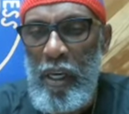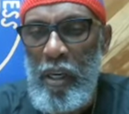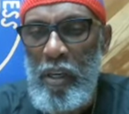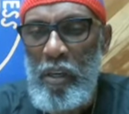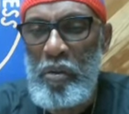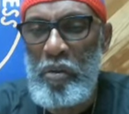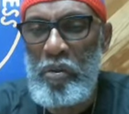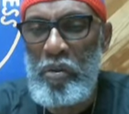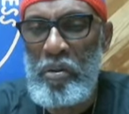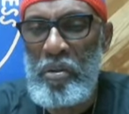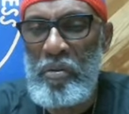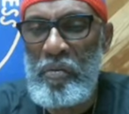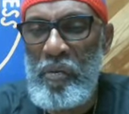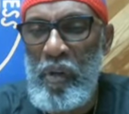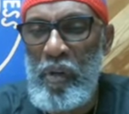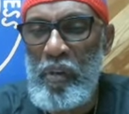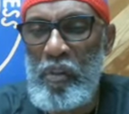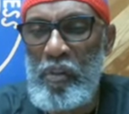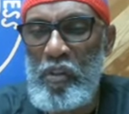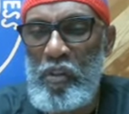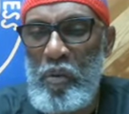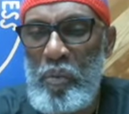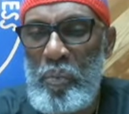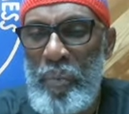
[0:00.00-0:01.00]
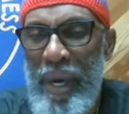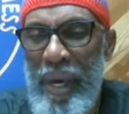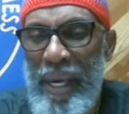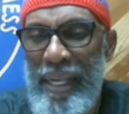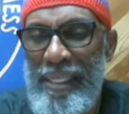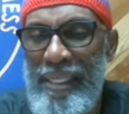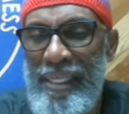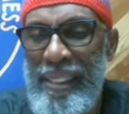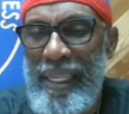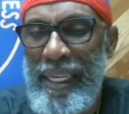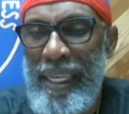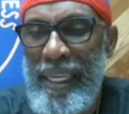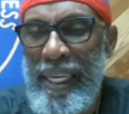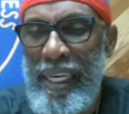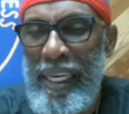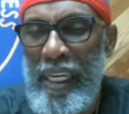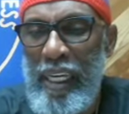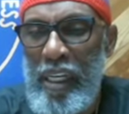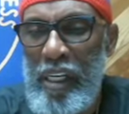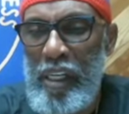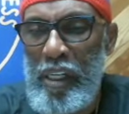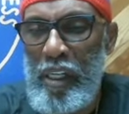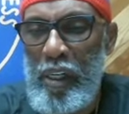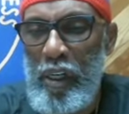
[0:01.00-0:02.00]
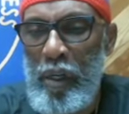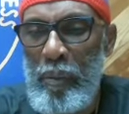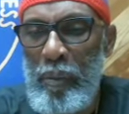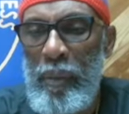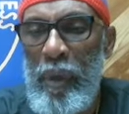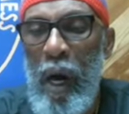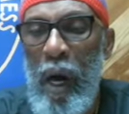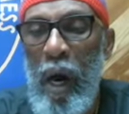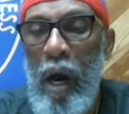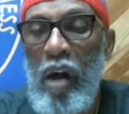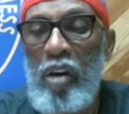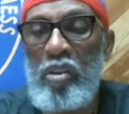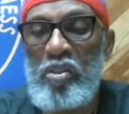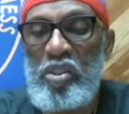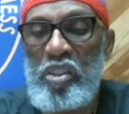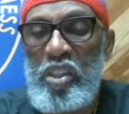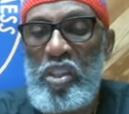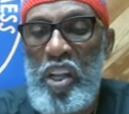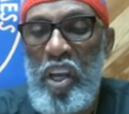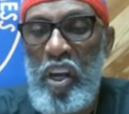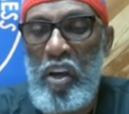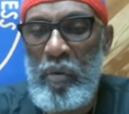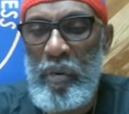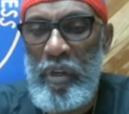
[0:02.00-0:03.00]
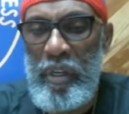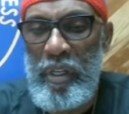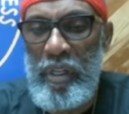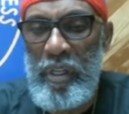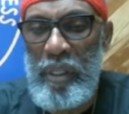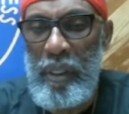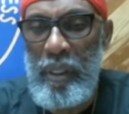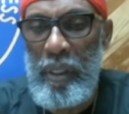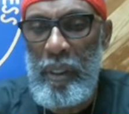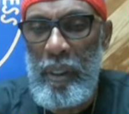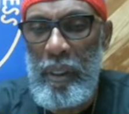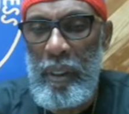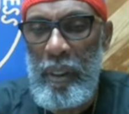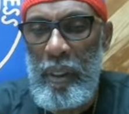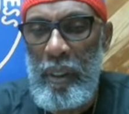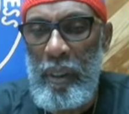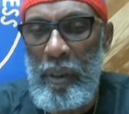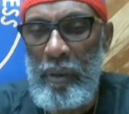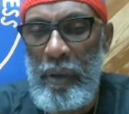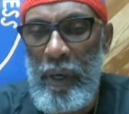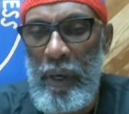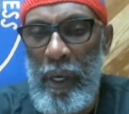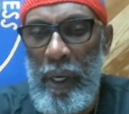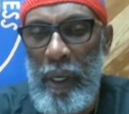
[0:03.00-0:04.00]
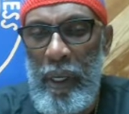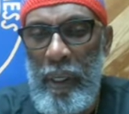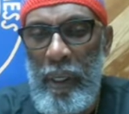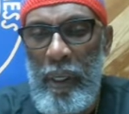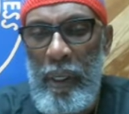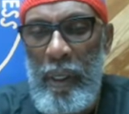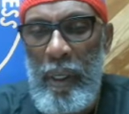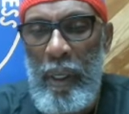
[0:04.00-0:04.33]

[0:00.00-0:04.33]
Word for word: Universal basic income, austerity, right?